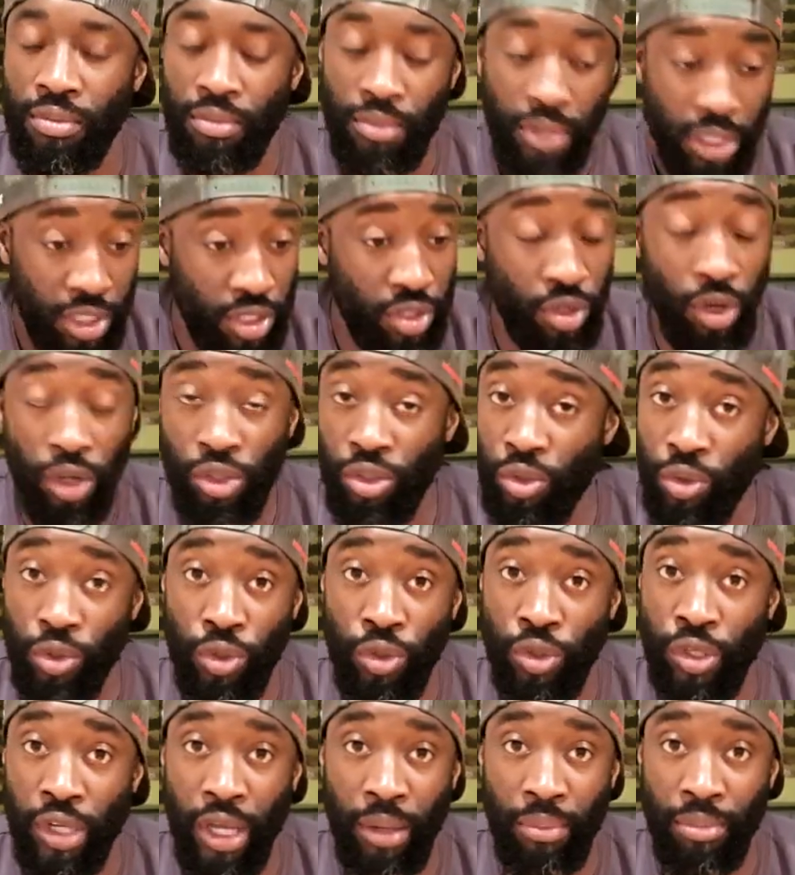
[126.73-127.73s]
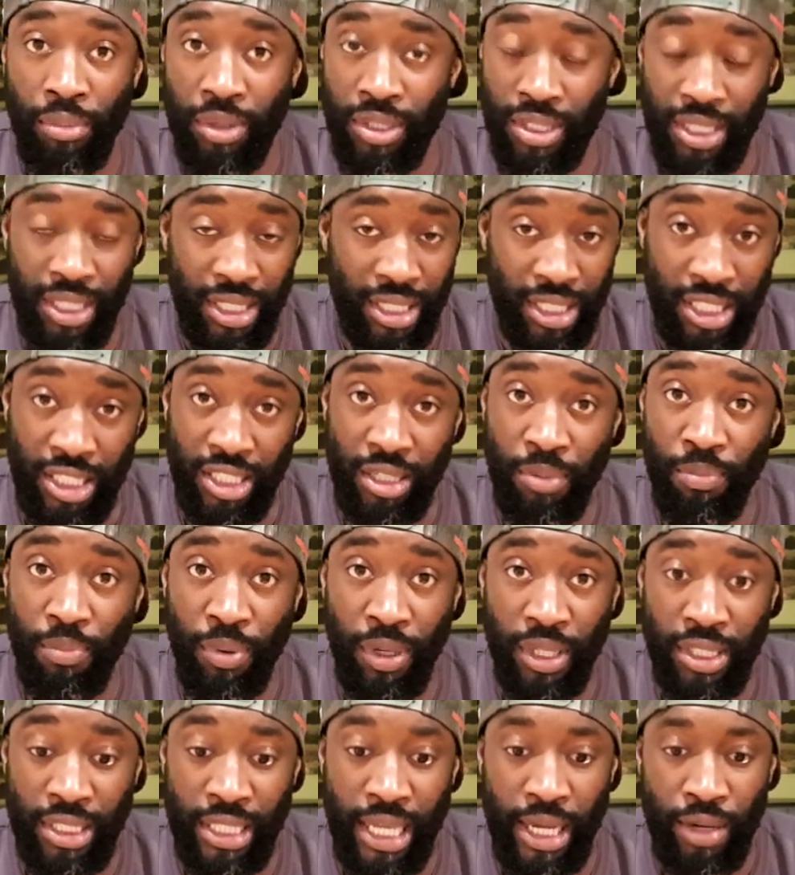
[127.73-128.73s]
He's got to do good numbers. It's as
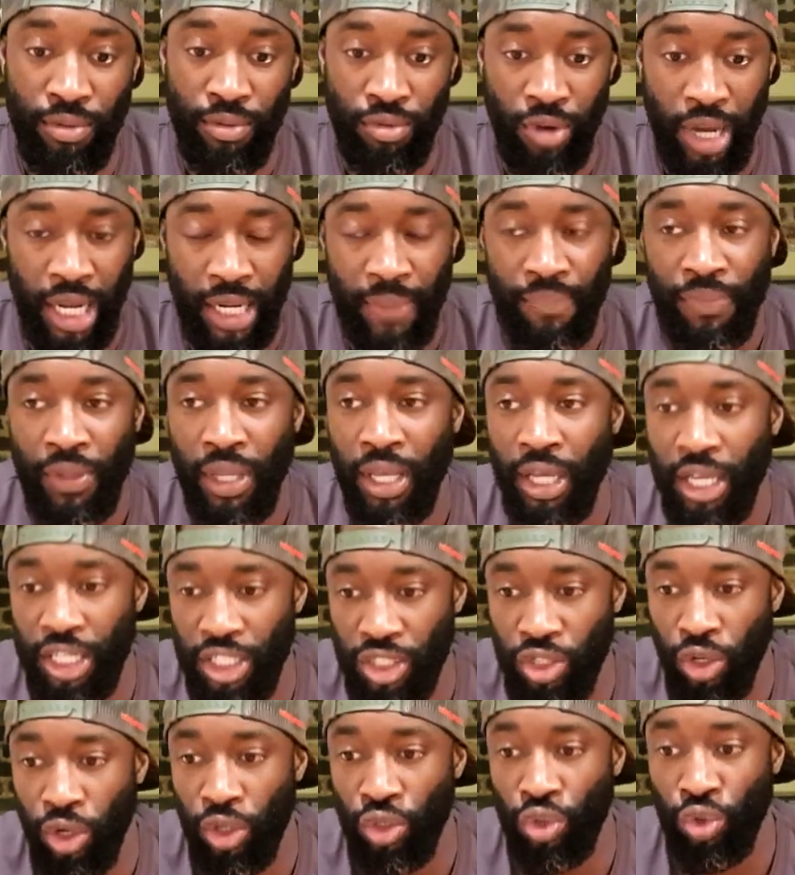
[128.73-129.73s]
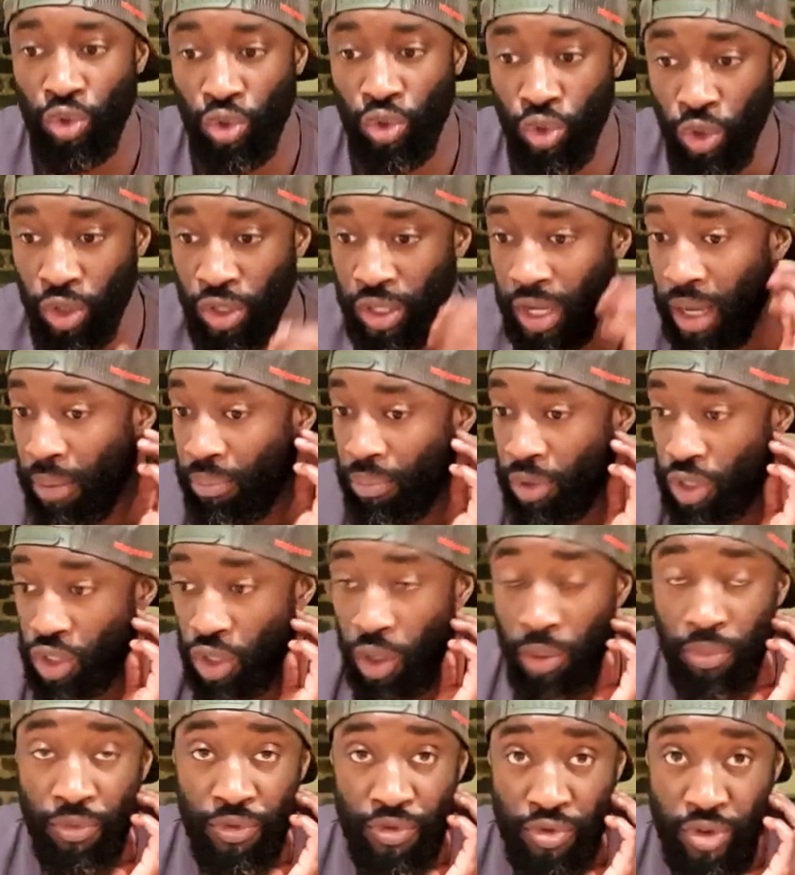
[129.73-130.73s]
simple as that, right? He's got to do good numbers
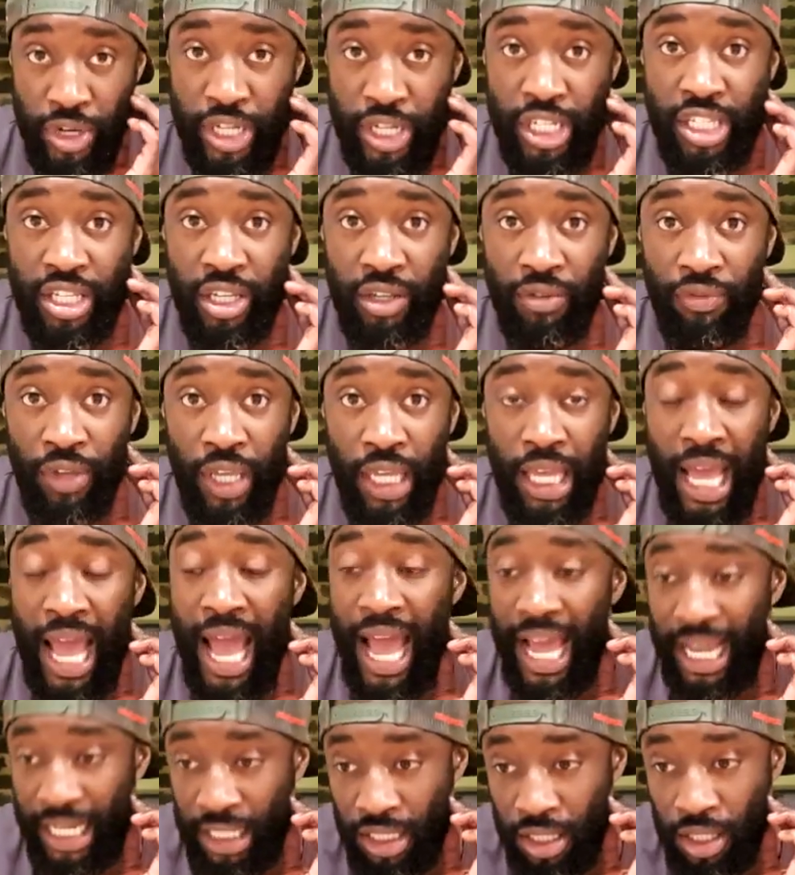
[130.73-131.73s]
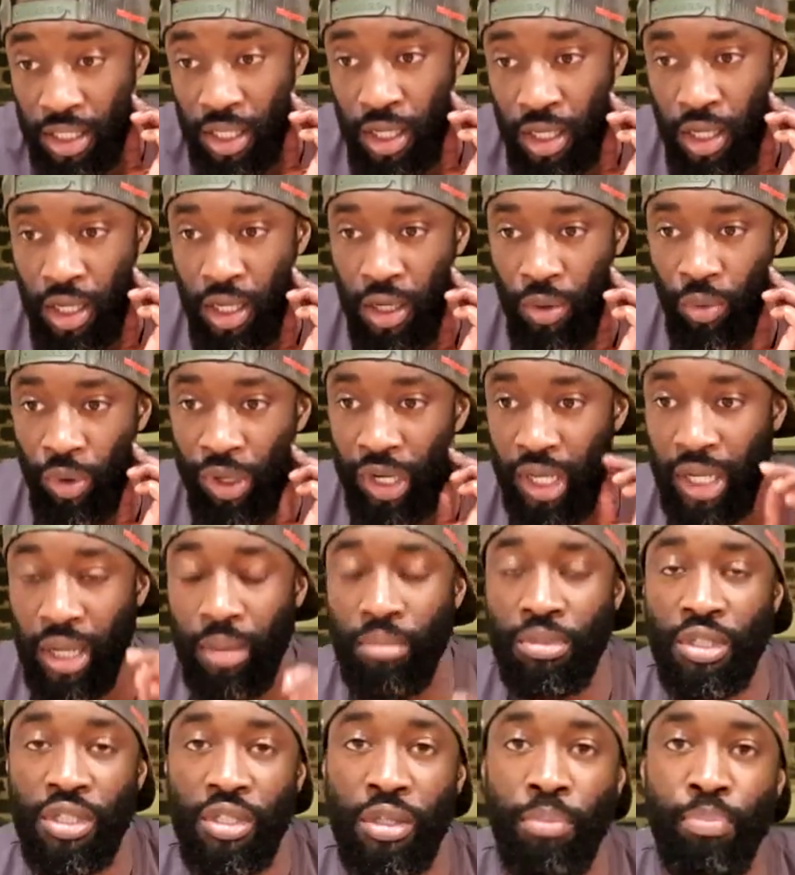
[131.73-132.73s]
on free TV and when it
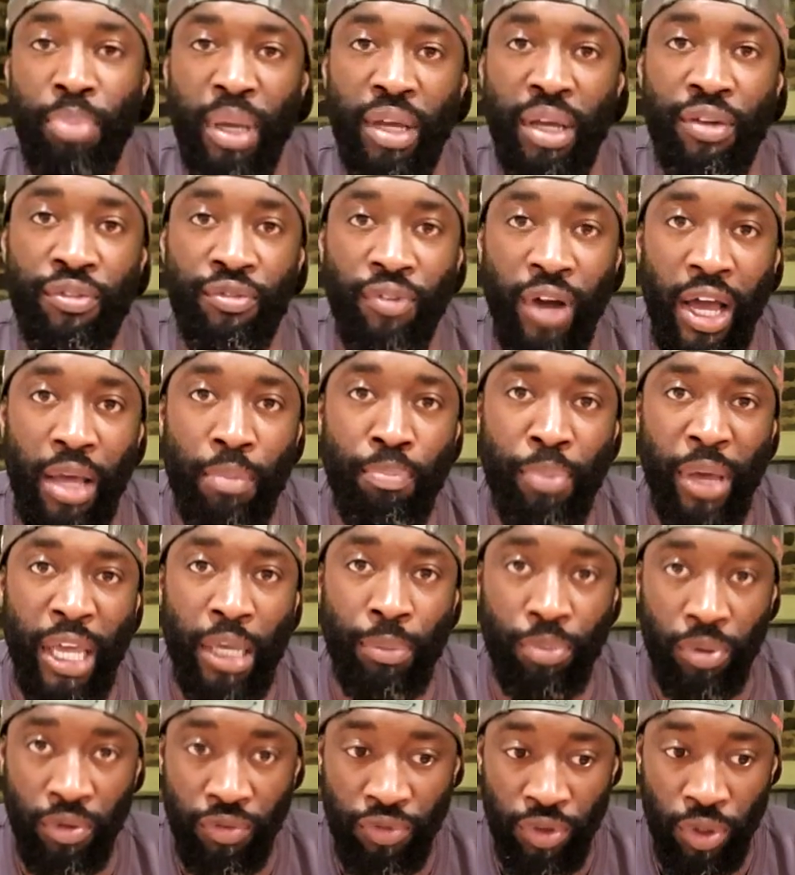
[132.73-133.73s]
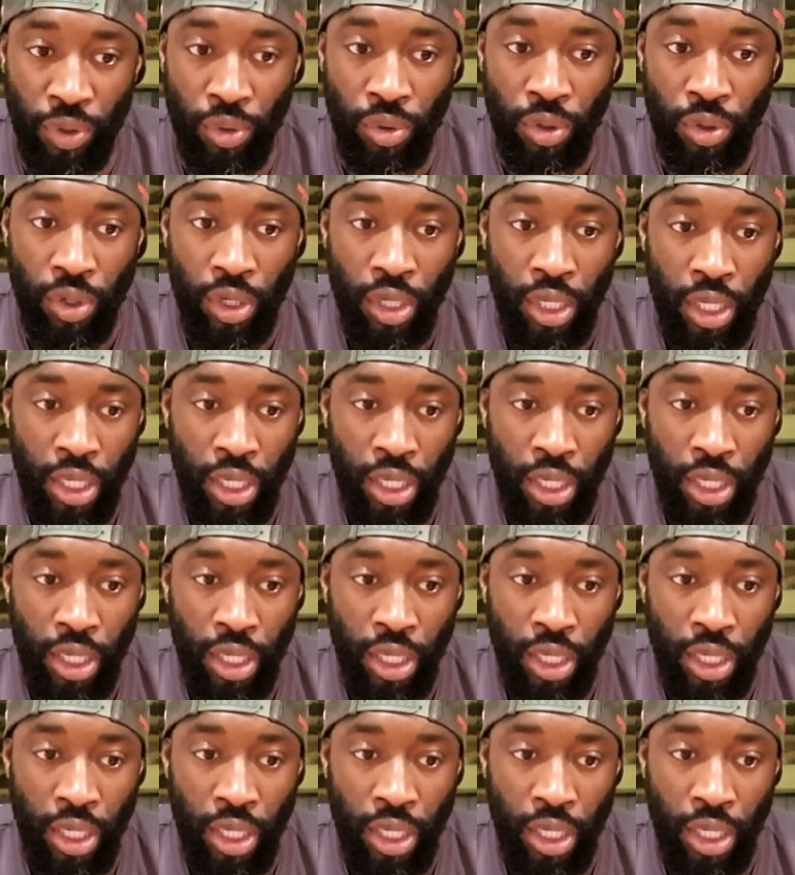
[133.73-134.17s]
comes to the big fight pay-per-view.